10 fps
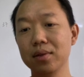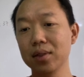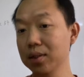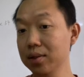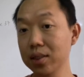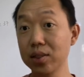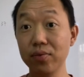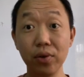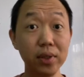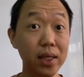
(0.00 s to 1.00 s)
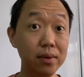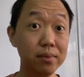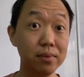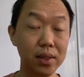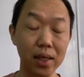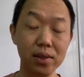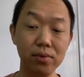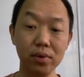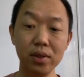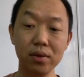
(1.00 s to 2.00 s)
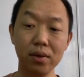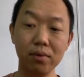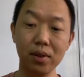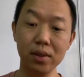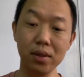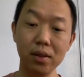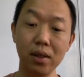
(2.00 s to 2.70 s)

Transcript: You can see it's floating? Yeah, it's floating on top of water.